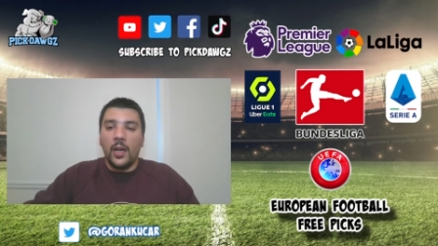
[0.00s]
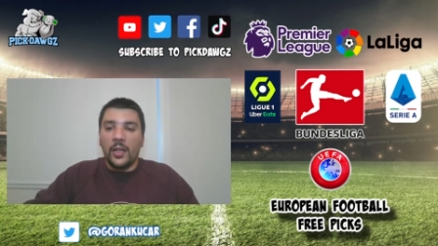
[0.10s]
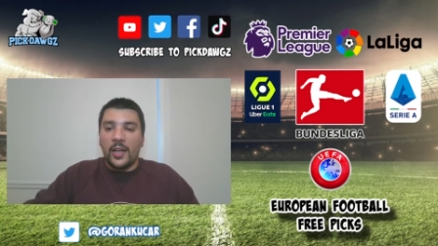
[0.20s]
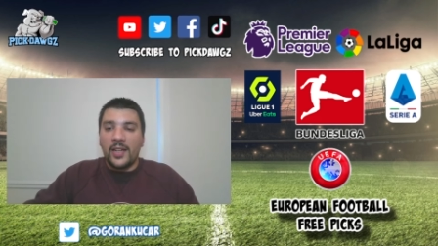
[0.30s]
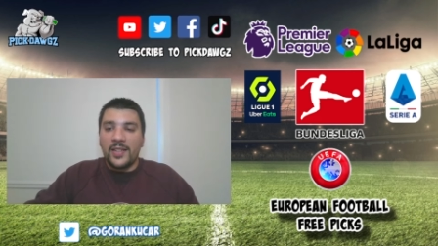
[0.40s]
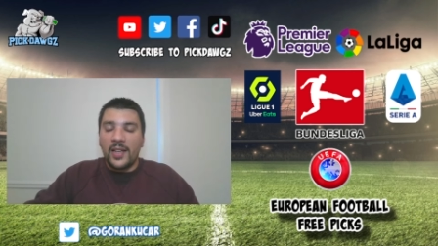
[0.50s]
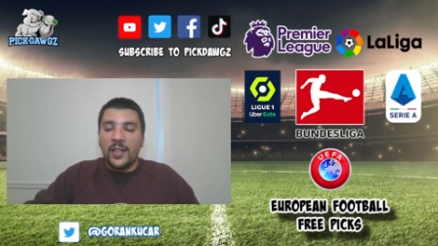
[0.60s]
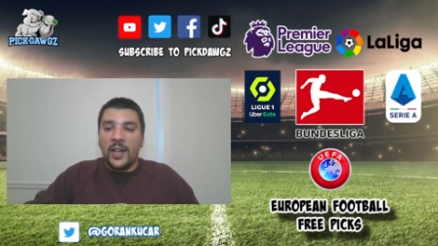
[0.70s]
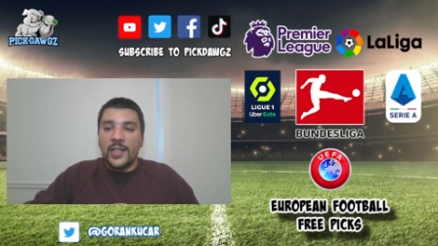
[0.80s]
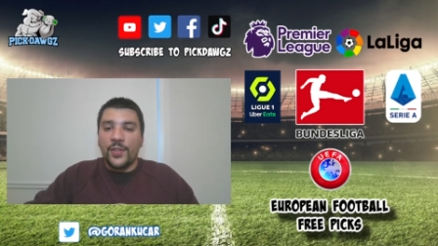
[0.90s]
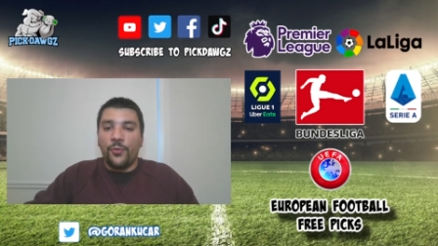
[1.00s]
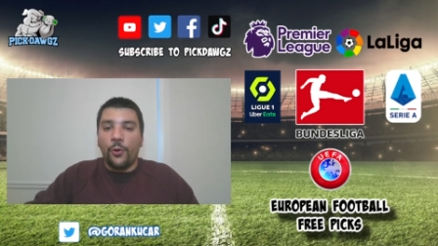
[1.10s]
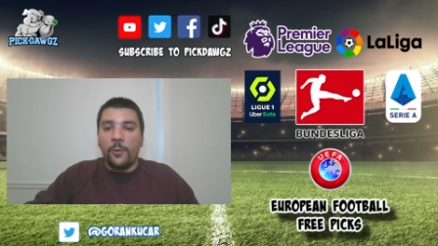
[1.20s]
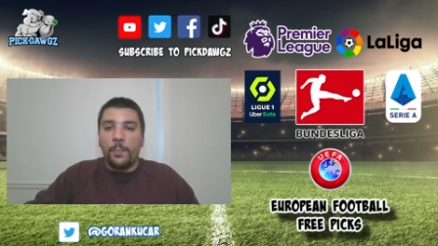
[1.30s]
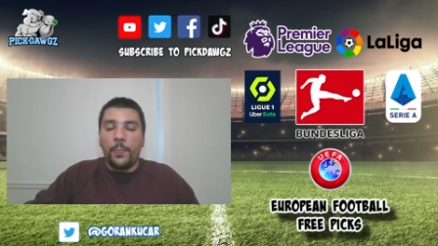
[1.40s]
Like I said, guys,
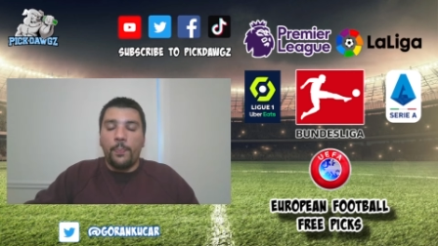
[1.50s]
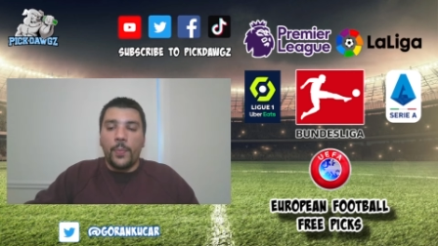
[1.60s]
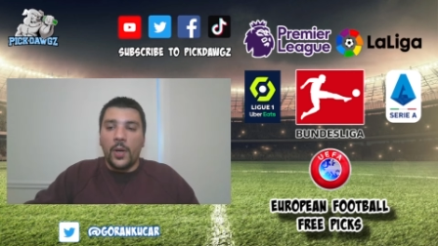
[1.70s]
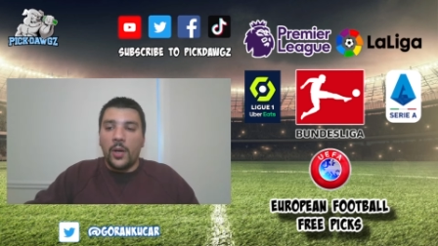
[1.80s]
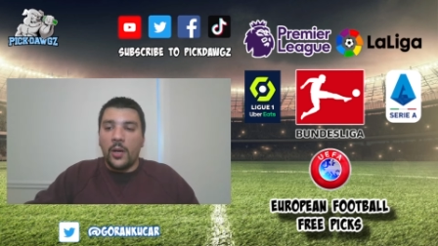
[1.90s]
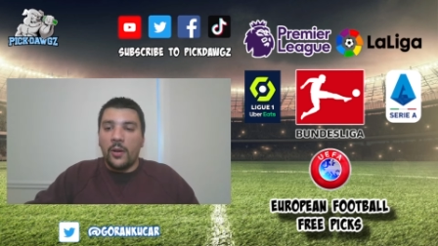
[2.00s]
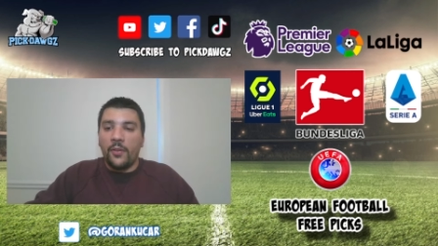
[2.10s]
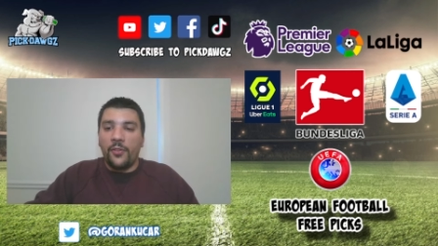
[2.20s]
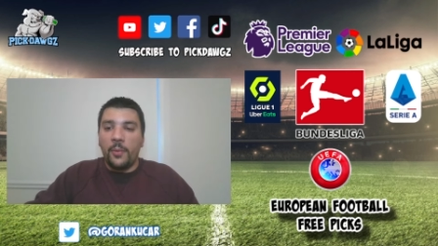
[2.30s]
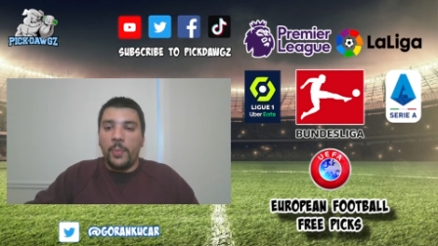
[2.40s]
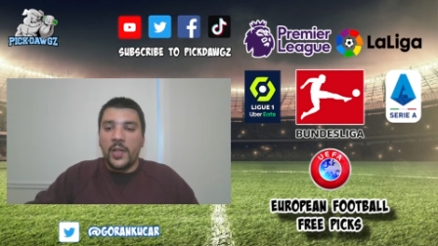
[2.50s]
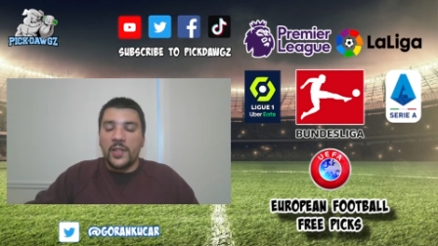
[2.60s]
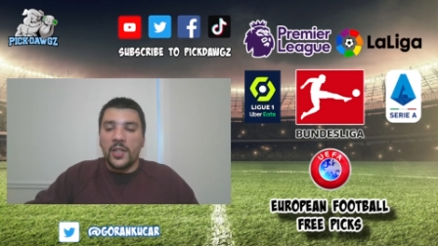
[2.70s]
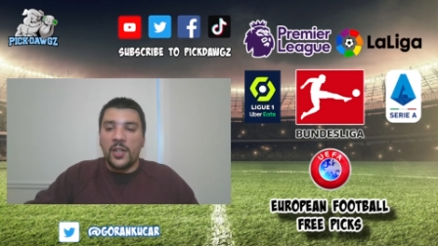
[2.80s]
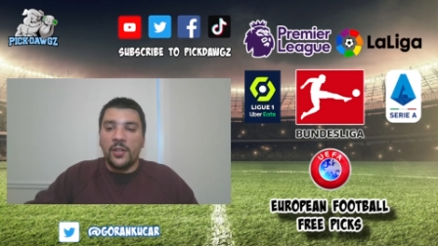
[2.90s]
four uh, free
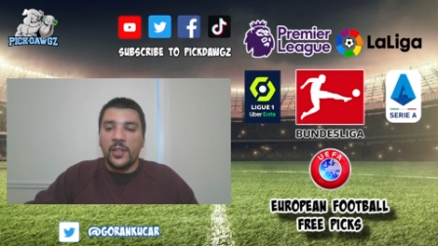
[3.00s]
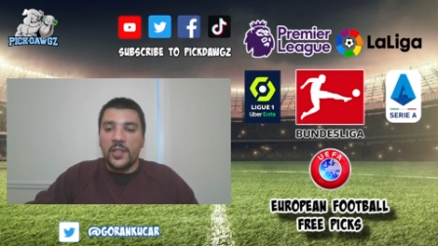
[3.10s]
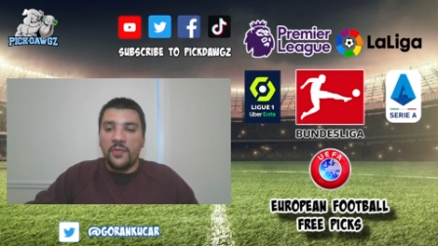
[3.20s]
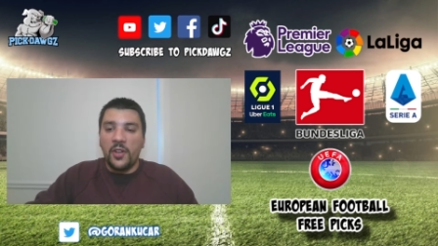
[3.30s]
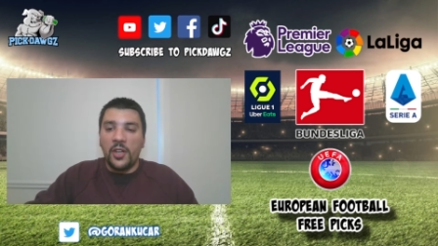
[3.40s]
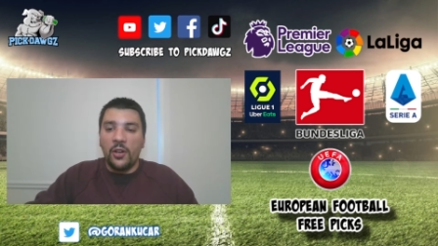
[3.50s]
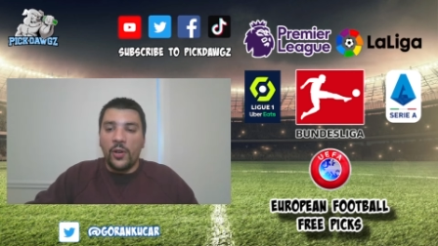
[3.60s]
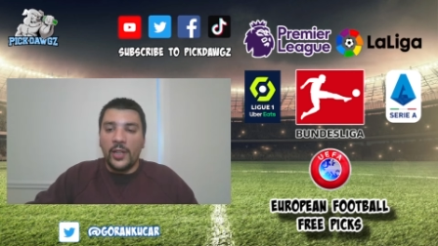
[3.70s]
picks here in this video.